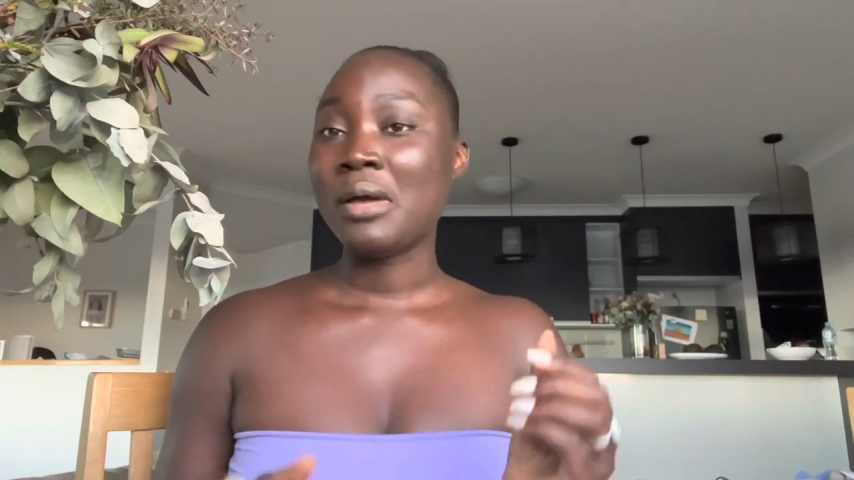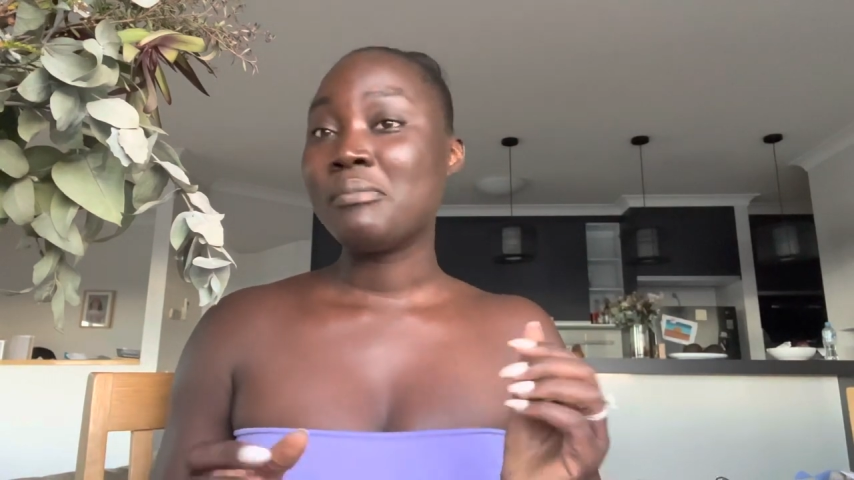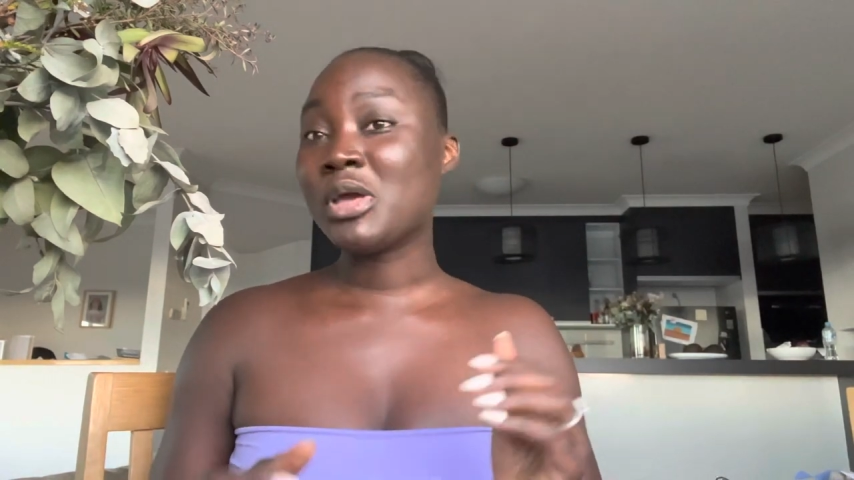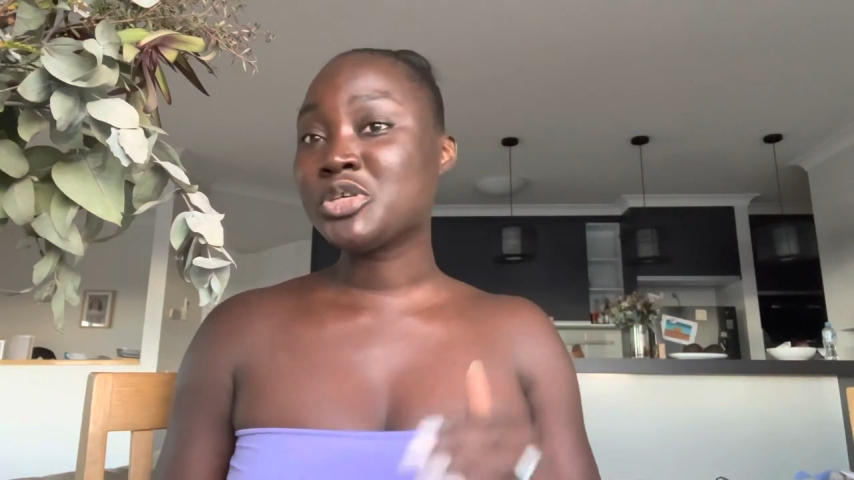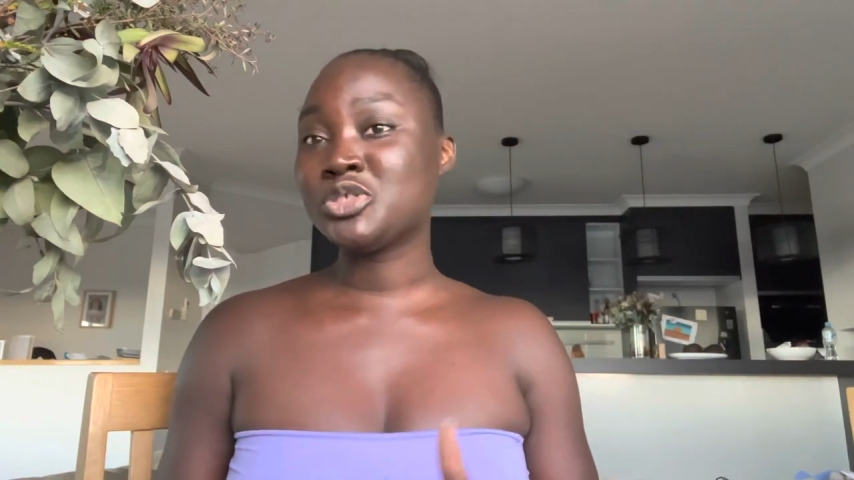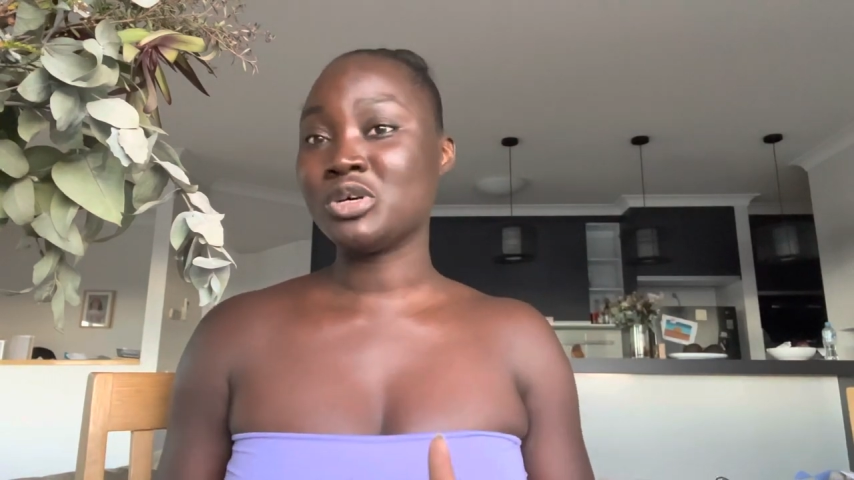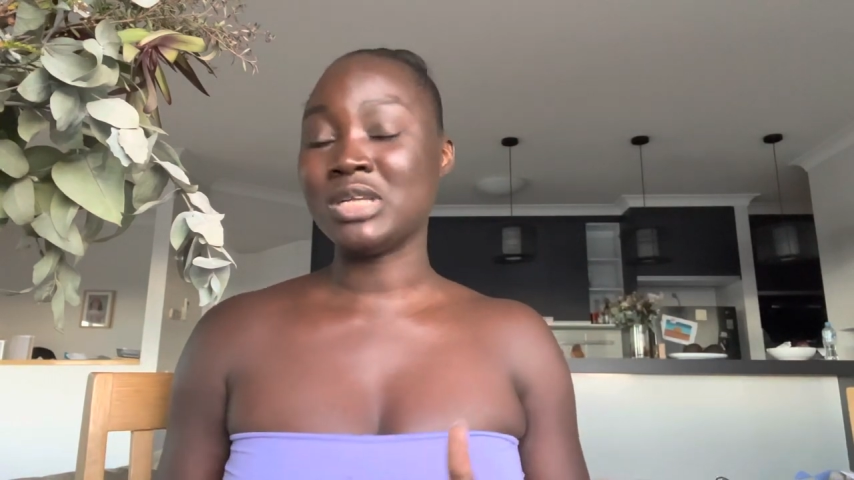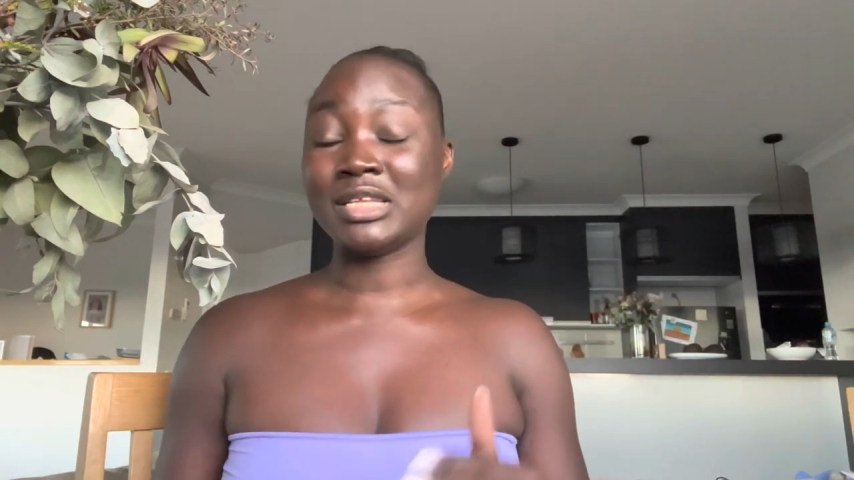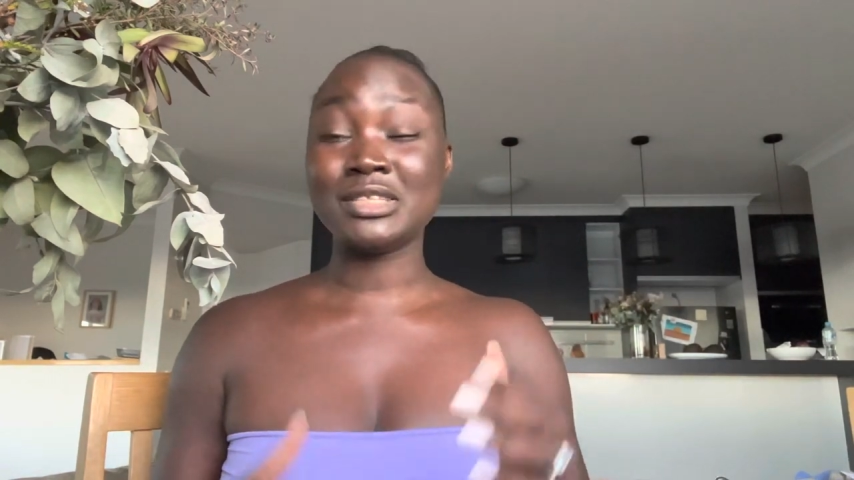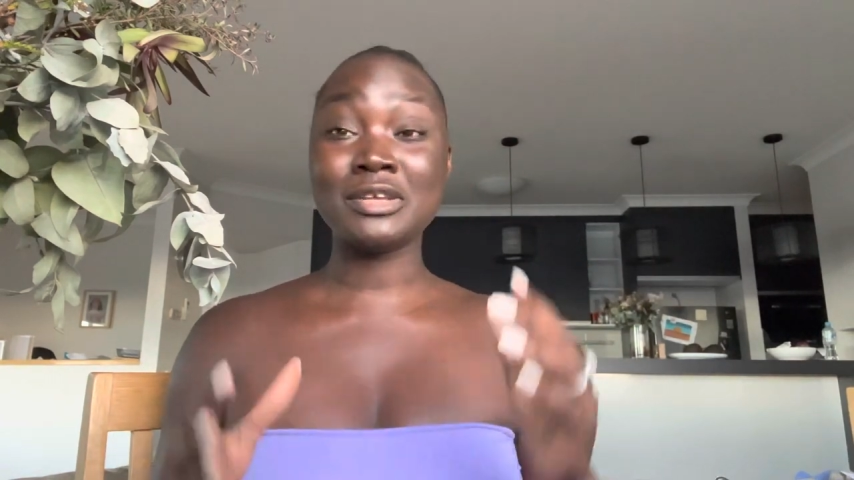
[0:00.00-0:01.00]
make sure
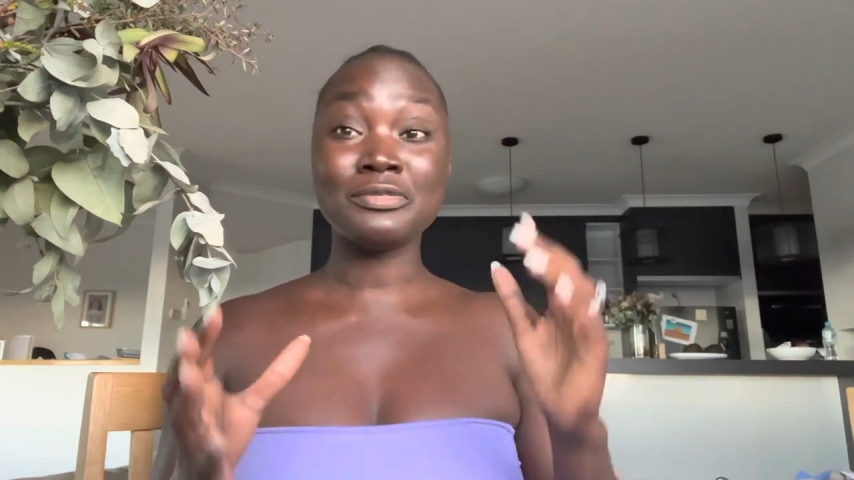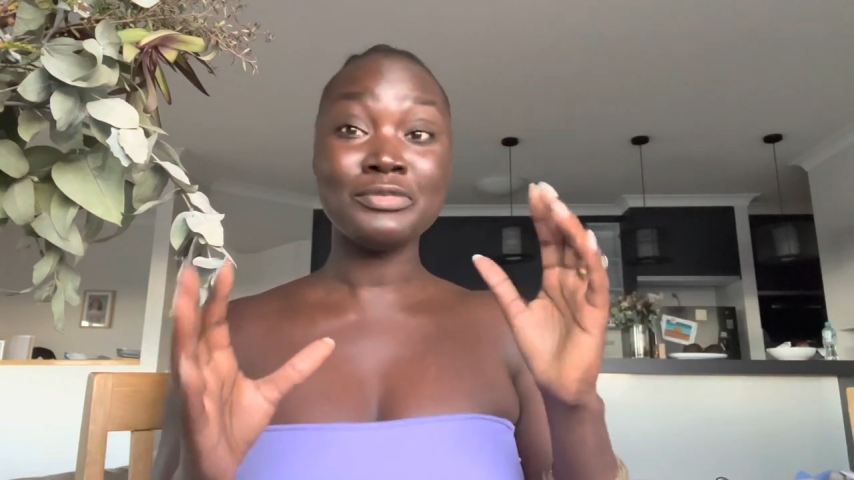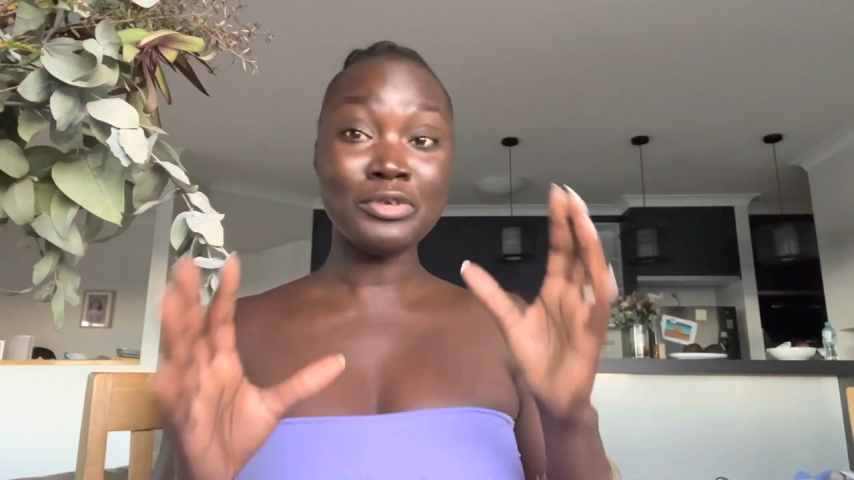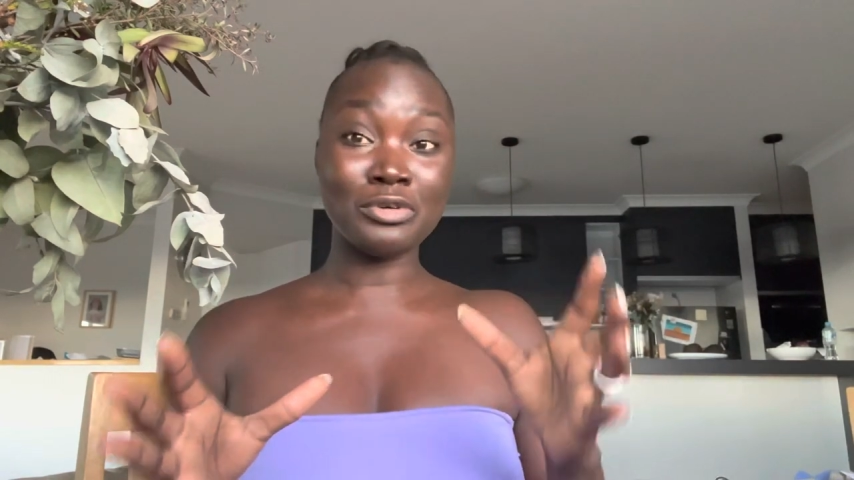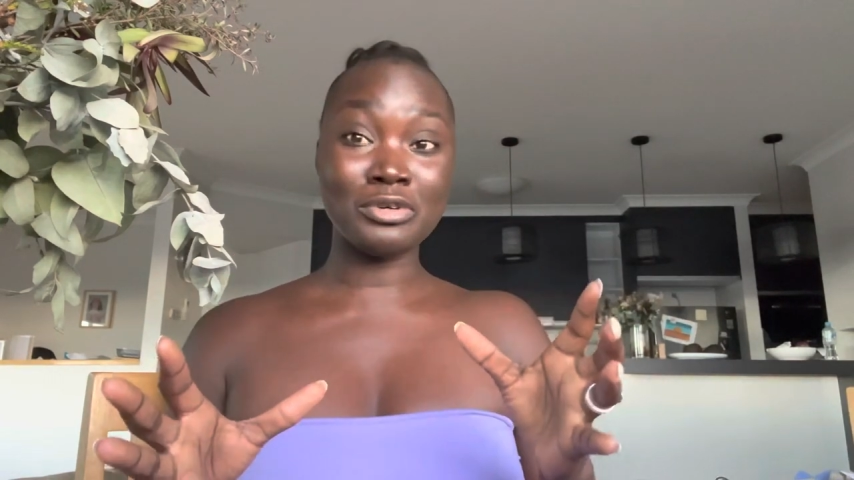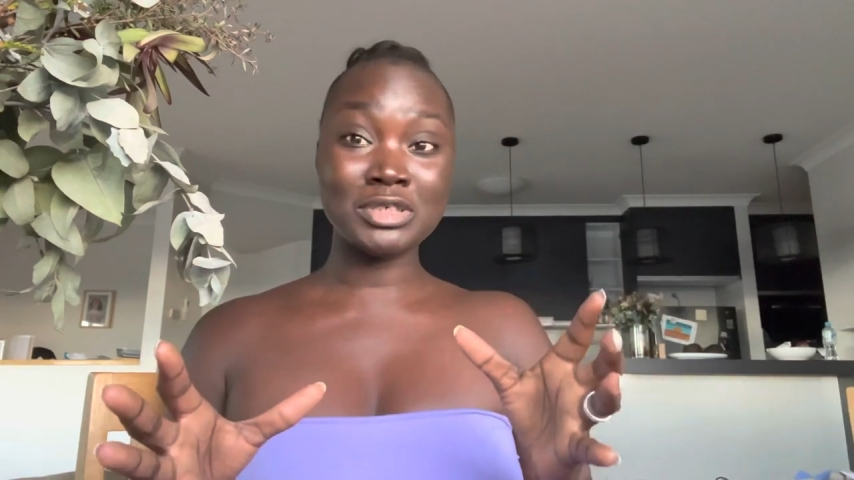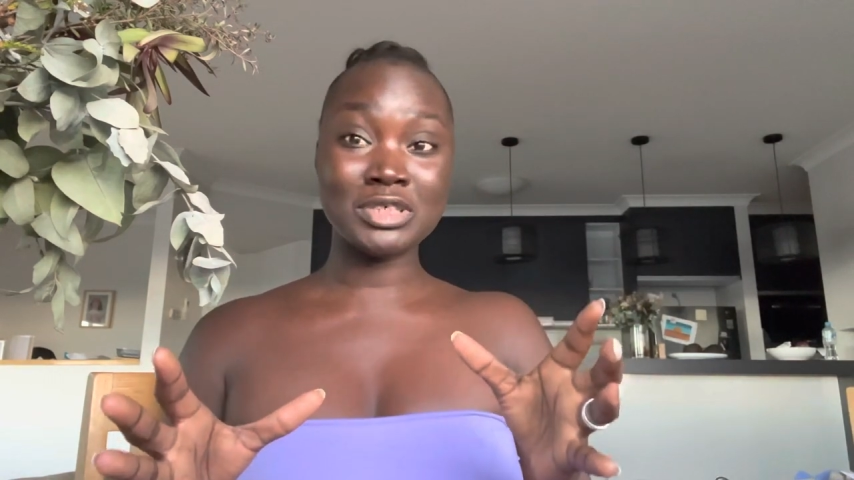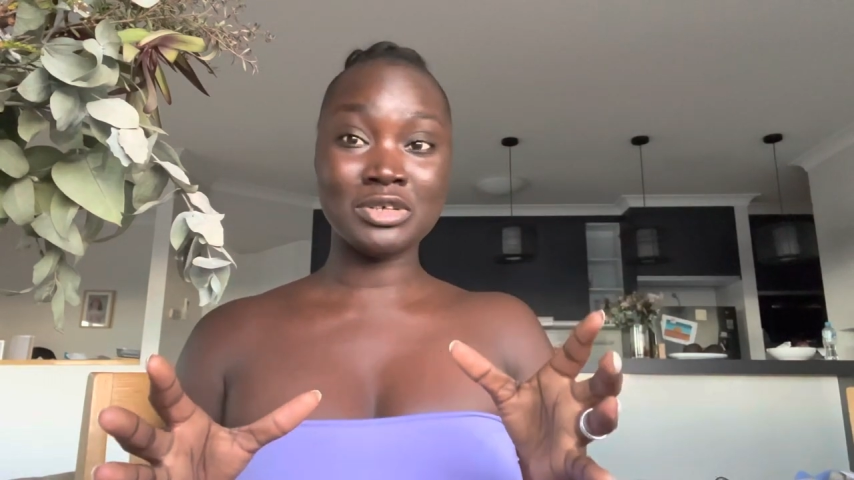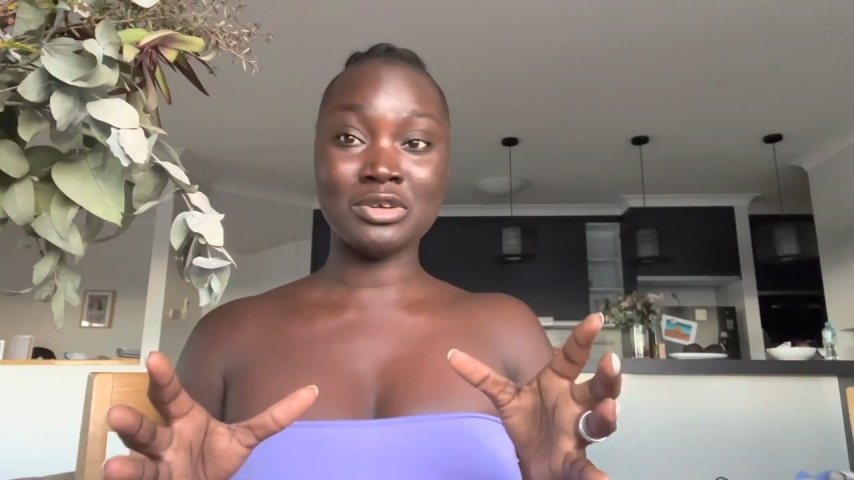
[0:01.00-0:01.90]
that the food